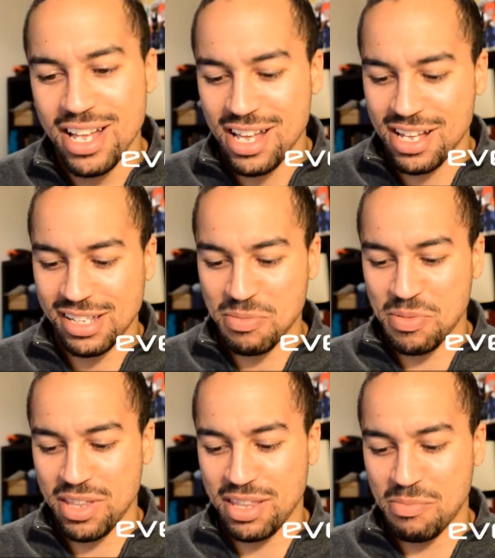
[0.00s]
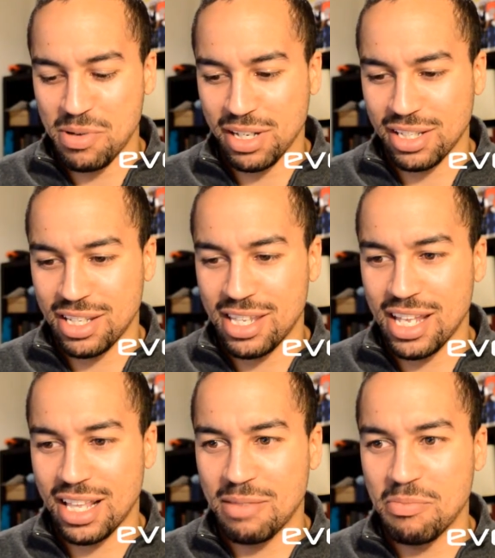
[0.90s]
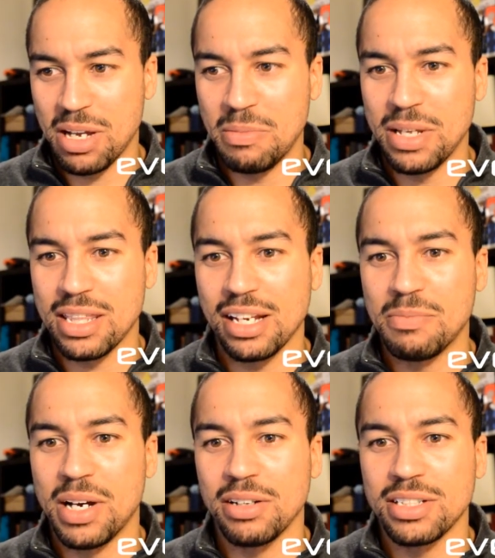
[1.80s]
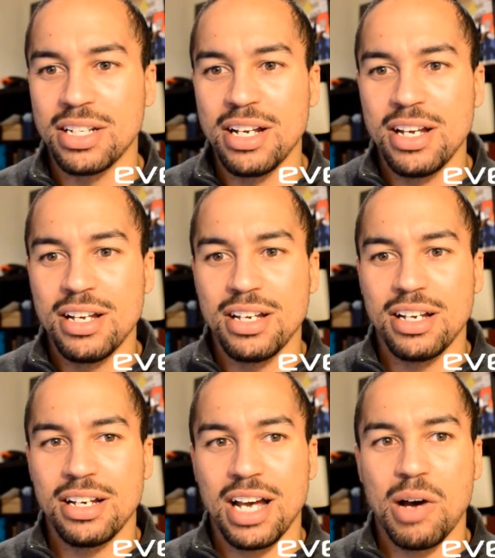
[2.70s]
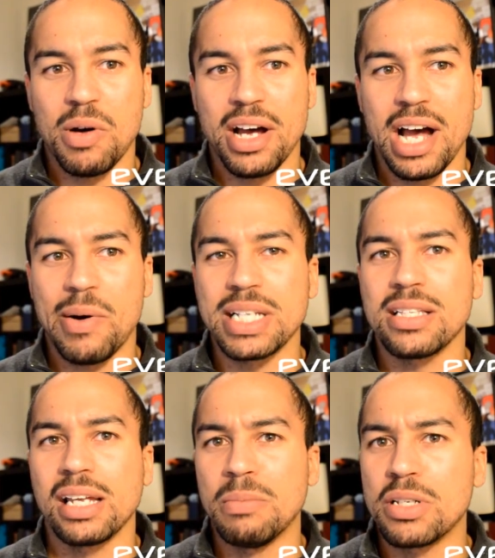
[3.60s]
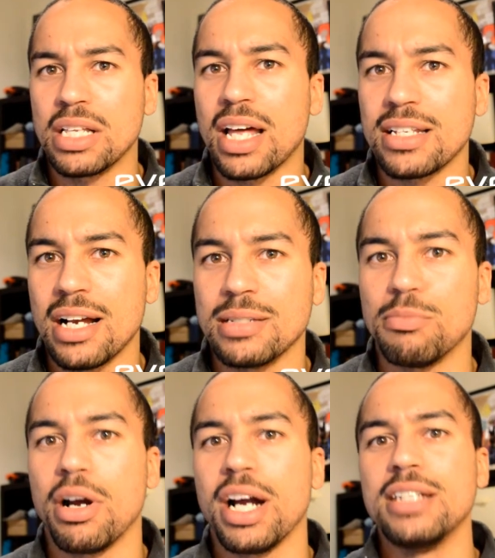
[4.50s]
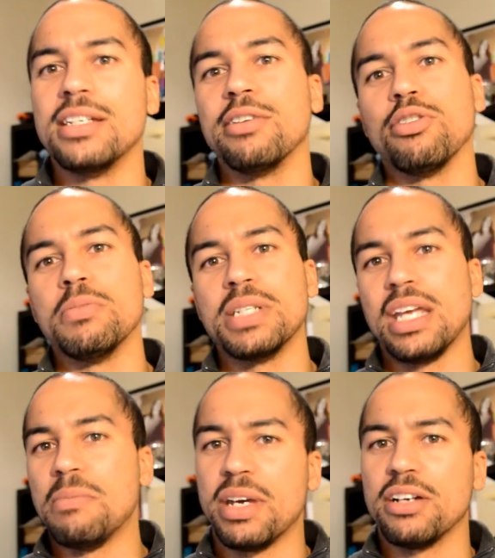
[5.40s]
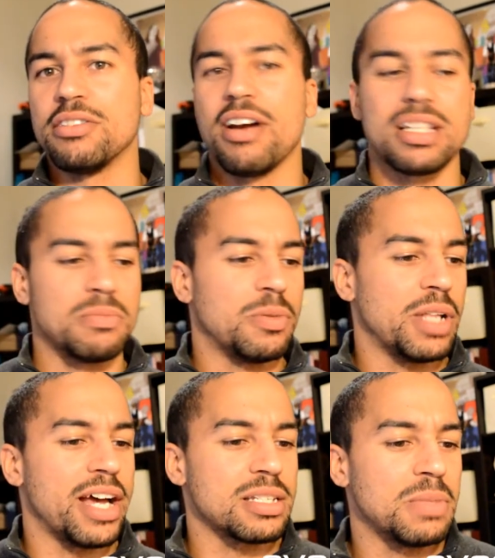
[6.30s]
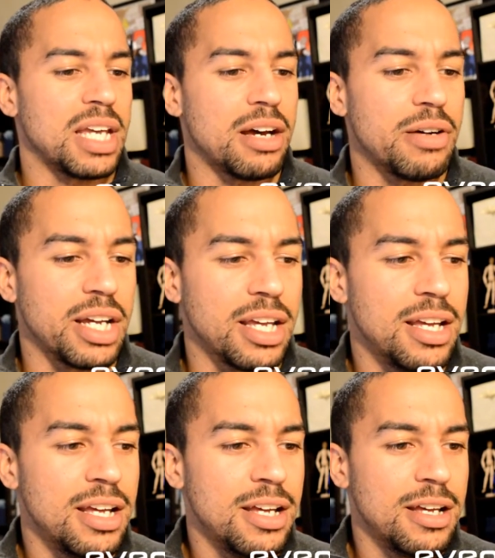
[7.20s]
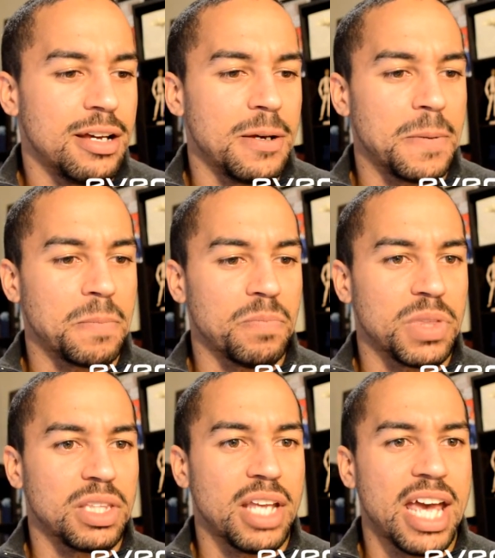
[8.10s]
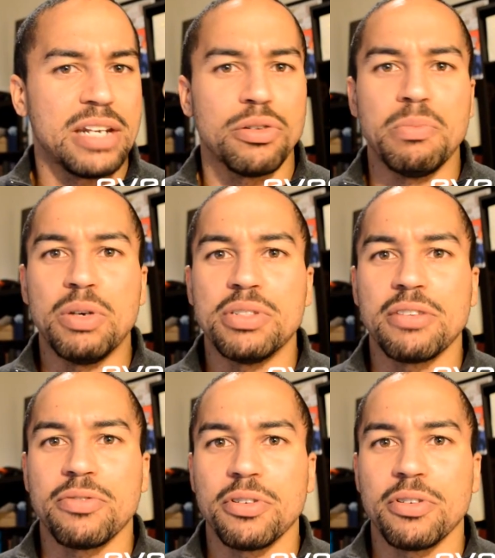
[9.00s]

Uh, but that made me think about uh, how I, how I select music. A lot of times, brides and grooms and emails are ask, will ask me how I um, handle music for,